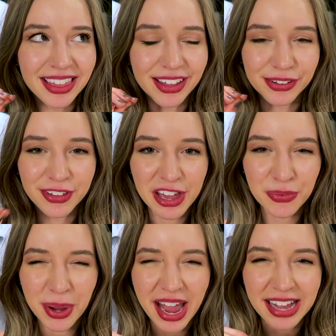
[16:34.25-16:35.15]
the
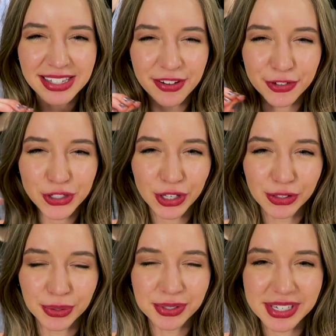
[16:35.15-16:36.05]
giveaway hasn't officially
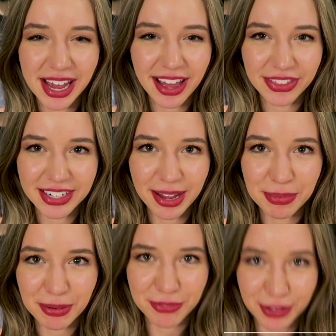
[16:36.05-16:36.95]
closed yet at the time
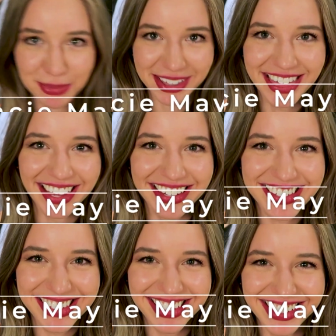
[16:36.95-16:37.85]
that I'm filming this.